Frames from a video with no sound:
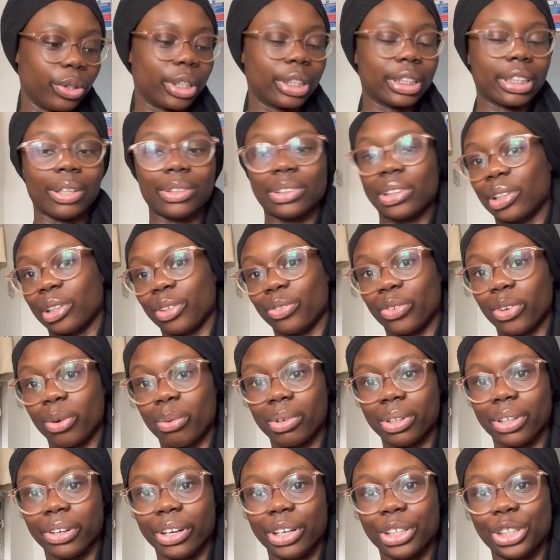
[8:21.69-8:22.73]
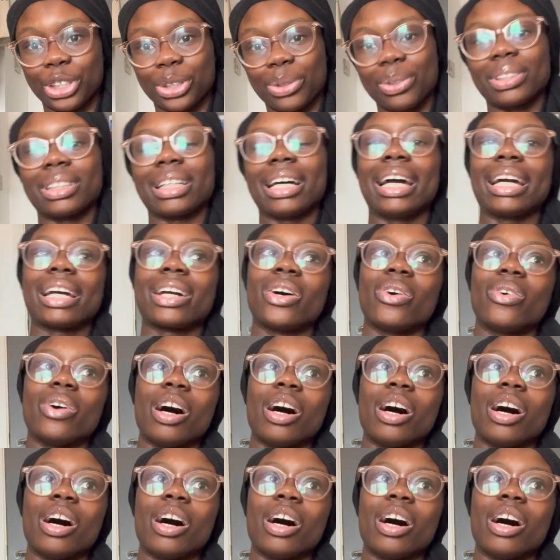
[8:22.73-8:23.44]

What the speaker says: because I was on the phone with her and she was like, oh,